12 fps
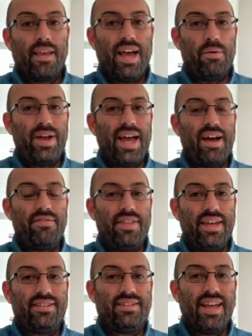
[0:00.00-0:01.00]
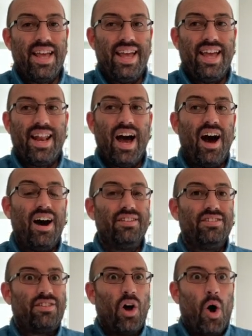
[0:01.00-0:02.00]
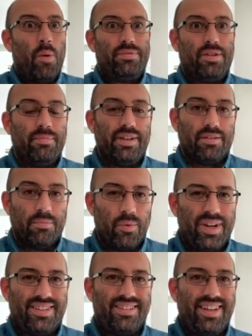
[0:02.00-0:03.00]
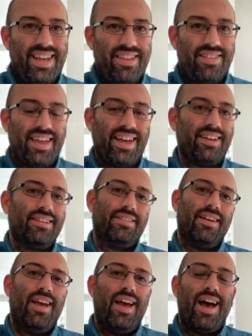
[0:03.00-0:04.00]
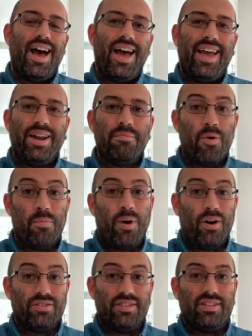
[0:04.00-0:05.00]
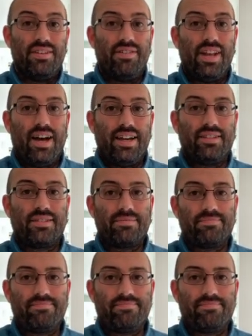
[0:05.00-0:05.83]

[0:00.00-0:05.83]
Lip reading: And we have this enhanced optimism. We see things in a more positive light.